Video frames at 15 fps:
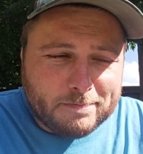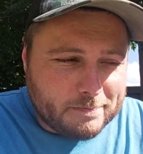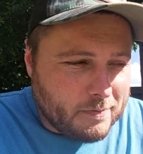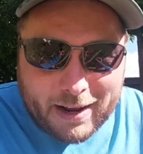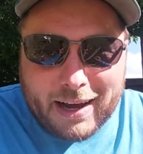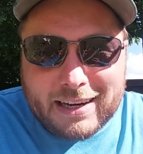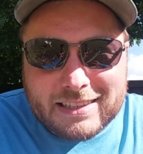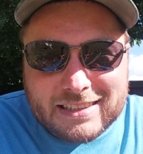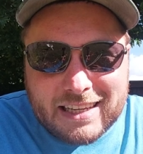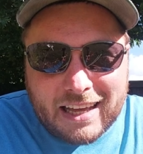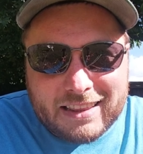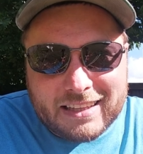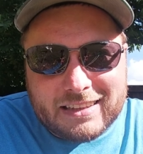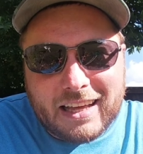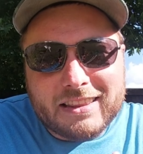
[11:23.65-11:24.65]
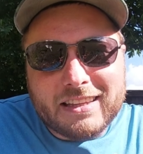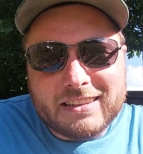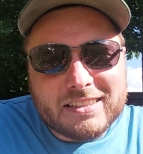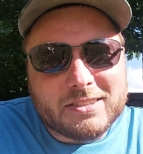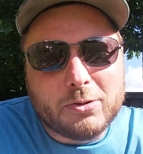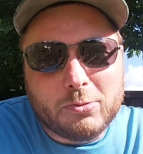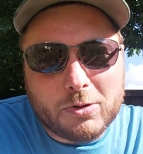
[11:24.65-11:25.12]
But honestly, I
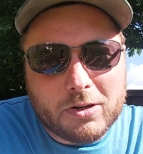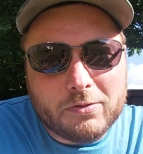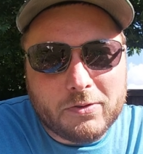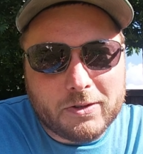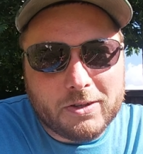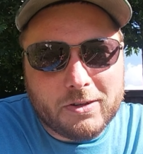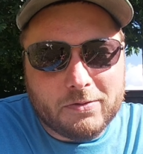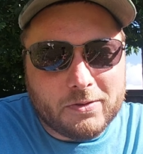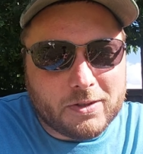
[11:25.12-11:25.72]
think these will work for you.